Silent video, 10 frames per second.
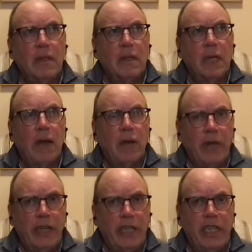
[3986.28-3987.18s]
our
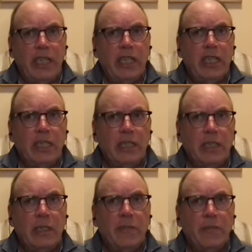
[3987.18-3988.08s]
need
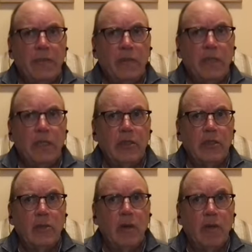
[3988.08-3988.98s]
is
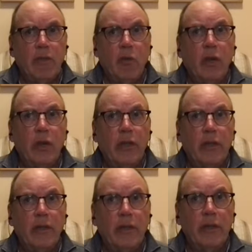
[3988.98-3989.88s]
to avoid
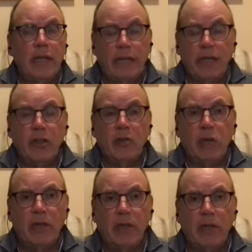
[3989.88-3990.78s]
letting the
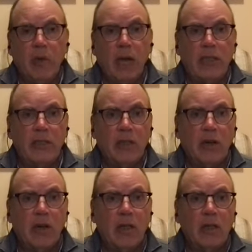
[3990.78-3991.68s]
craving arise at
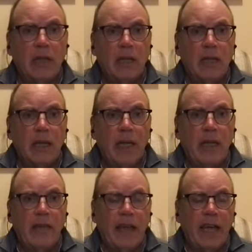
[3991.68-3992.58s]
all.
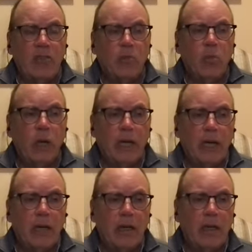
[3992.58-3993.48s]
And that's
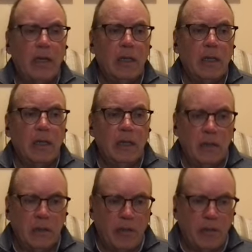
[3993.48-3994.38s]
where
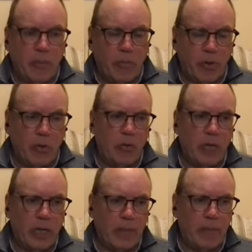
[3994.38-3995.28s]
the
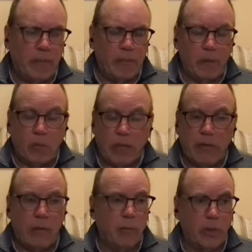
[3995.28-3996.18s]
program,
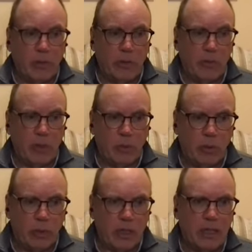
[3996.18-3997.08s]
whatever program you're
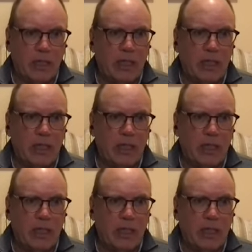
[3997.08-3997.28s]
working,